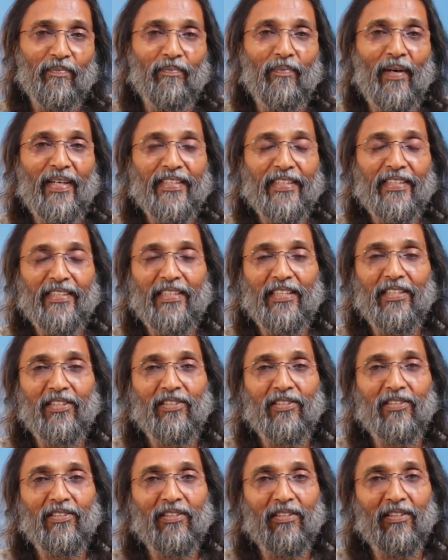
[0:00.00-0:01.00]
But it
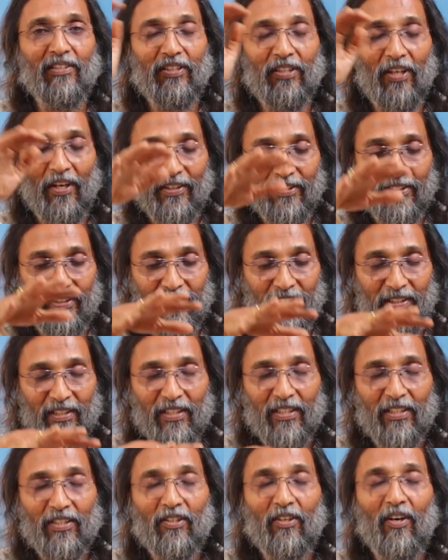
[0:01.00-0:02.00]
is not
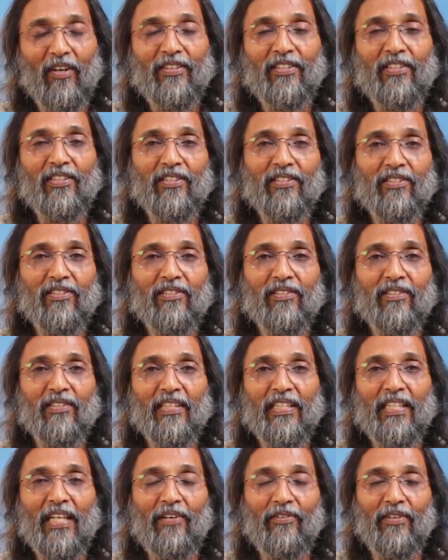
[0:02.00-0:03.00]
conscious
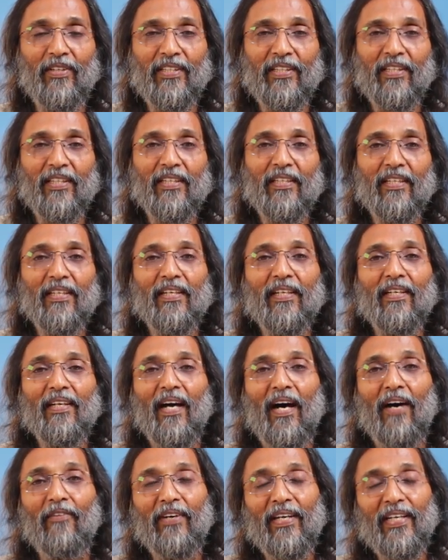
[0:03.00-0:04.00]
in our
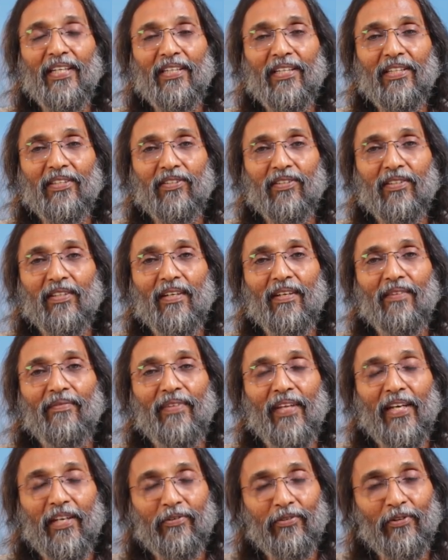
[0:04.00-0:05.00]
awareness.
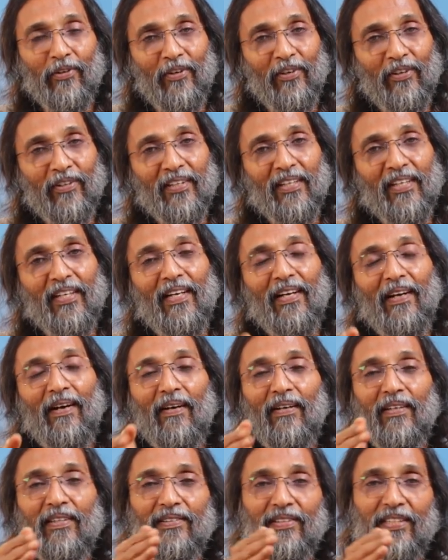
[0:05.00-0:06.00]
Therefore,
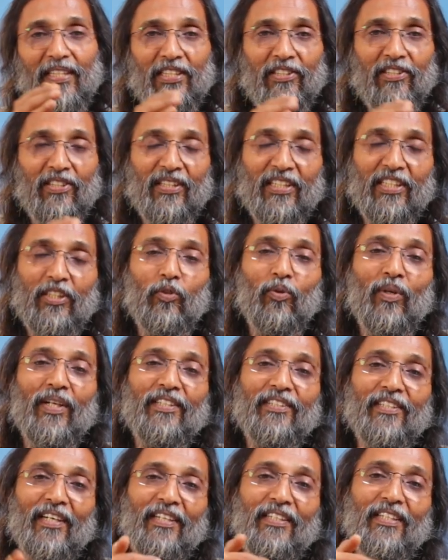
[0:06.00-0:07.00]
these
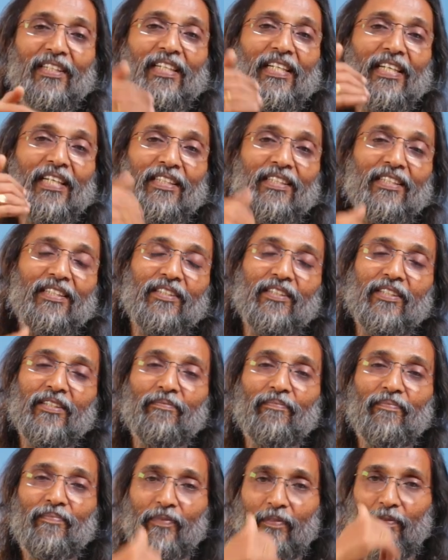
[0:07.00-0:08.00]
rituals are created
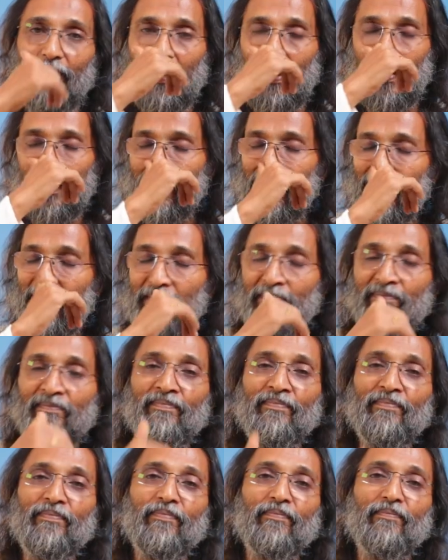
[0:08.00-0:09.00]
where
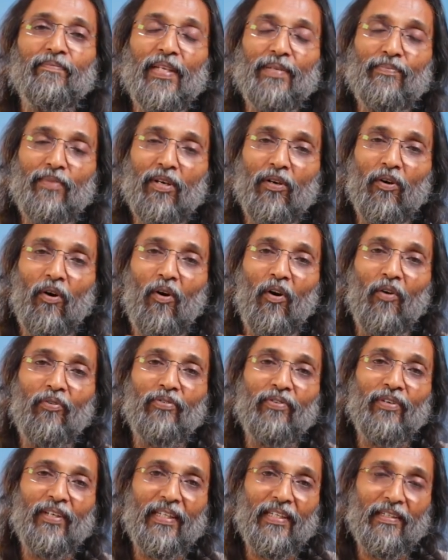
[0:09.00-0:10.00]
people
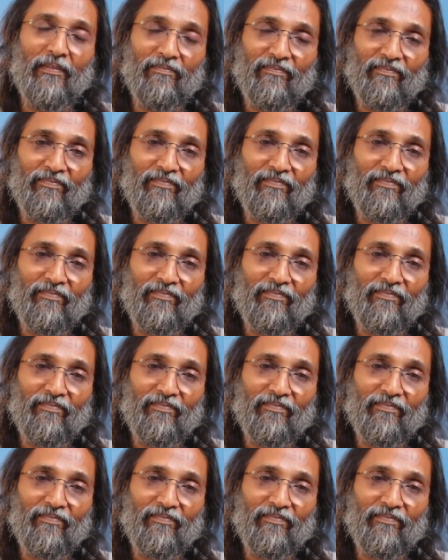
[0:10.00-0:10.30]
offer